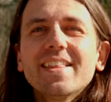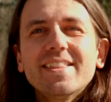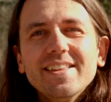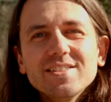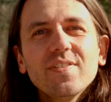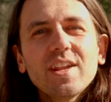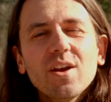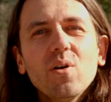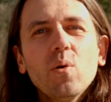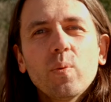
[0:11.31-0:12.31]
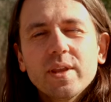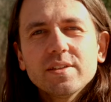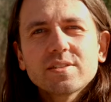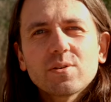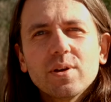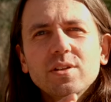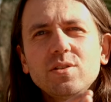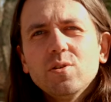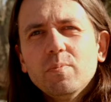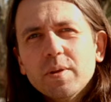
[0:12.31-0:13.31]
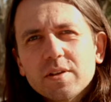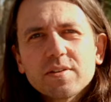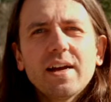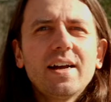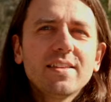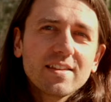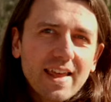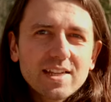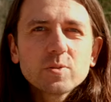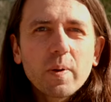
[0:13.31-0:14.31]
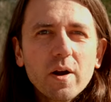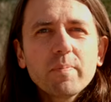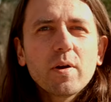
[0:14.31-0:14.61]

This video is going to build on the last part,